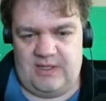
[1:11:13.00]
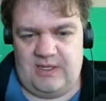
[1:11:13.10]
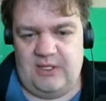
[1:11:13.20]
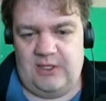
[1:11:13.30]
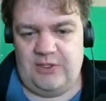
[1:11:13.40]

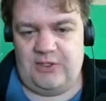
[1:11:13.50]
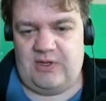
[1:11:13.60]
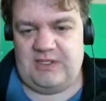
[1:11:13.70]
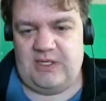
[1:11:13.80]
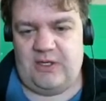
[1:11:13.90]
You close your
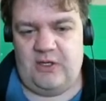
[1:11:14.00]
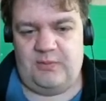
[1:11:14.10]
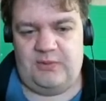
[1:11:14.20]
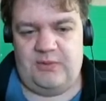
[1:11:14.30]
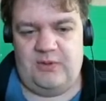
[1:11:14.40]
eyes in hope
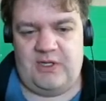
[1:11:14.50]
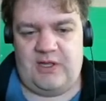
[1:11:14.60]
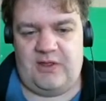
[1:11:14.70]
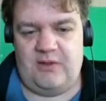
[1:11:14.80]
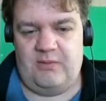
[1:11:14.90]
your
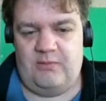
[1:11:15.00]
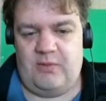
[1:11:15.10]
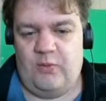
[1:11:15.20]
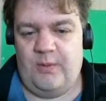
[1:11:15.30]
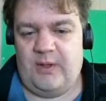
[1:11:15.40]
death
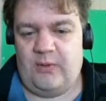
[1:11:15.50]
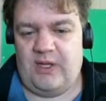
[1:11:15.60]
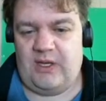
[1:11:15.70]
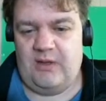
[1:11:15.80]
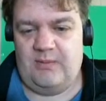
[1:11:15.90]
will be
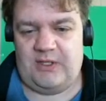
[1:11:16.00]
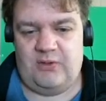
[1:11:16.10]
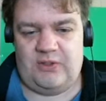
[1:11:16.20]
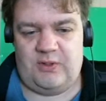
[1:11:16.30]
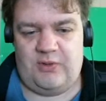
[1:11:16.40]
quick, but
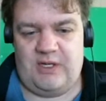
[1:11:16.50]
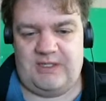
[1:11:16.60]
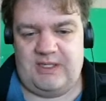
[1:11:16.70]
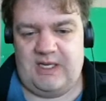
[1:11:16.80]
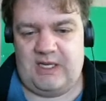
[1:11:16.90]
you're surprised
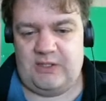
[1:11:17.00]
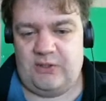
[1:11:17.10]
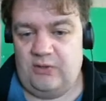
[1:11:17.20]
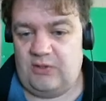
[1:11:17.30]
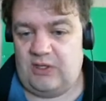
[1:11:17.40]
the guards
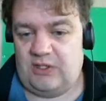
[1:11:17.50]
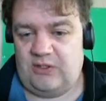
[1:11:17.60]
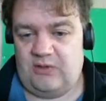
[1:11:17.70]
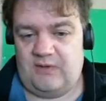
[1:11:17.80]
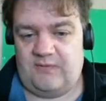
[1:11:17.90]
do notice
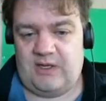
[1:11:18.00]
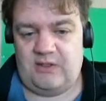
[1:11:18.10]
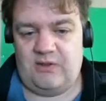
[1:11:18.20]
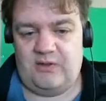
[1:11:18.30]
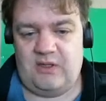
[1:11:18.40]
you. In fact,
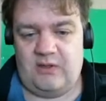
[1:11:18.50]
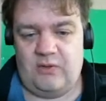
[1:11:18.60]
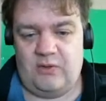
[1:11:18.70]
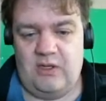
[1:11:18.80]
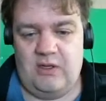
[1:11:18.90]
you think
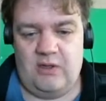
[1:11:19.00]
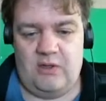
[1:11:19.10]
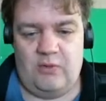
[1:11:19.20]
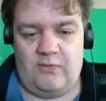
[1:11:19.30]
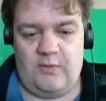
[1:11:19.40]
your
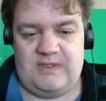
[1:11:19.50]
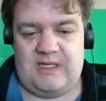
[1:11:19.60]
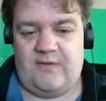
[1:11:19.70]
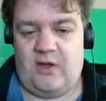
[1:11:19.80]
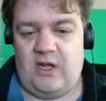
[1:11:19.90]
uniform is that
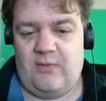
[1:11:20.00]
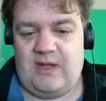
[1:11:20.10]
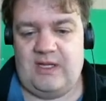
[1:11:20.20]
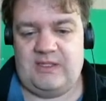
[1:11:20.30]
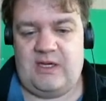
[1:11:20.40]
of a
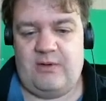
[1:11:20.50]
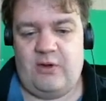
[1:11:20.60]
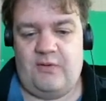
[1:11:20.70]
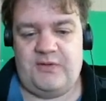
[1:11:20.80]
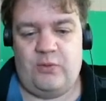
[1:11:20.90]
high-ranking Syrian
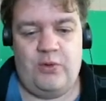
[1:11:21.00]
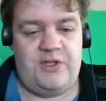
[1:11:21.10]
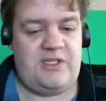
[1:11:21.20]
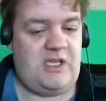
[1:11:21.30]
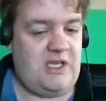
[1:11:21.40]
officer worth
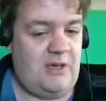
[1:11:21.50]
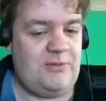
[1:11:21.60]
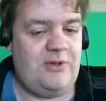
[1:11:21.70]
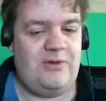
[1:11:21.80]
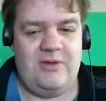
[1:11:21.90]
sucking up
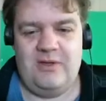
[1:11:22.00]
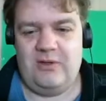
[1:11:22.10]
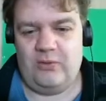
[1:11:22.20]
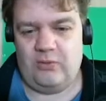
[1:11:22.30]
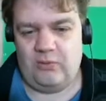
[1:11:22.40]
to.
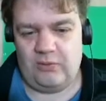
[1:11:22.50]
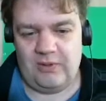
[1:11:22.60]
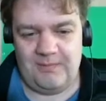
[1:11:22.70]
Cool.